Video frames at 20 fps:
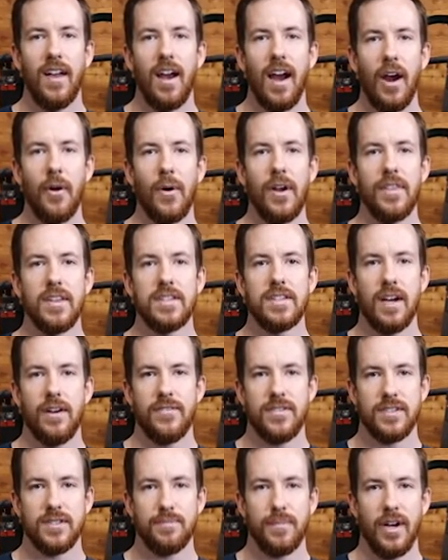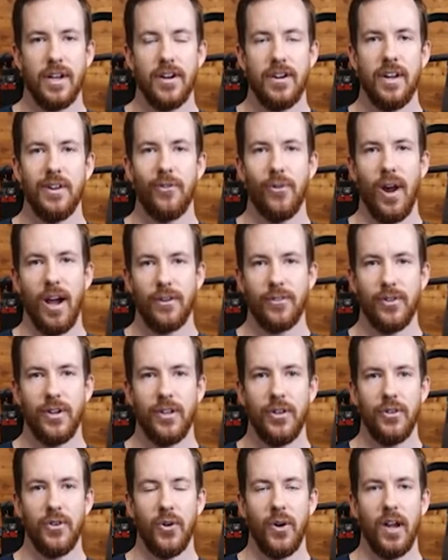I ran the toughest mudder in Rockford,
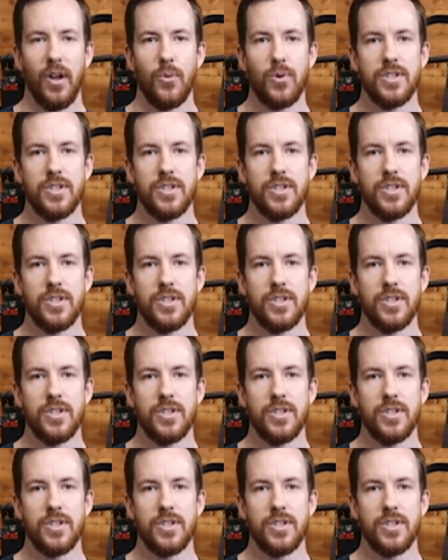Illinois,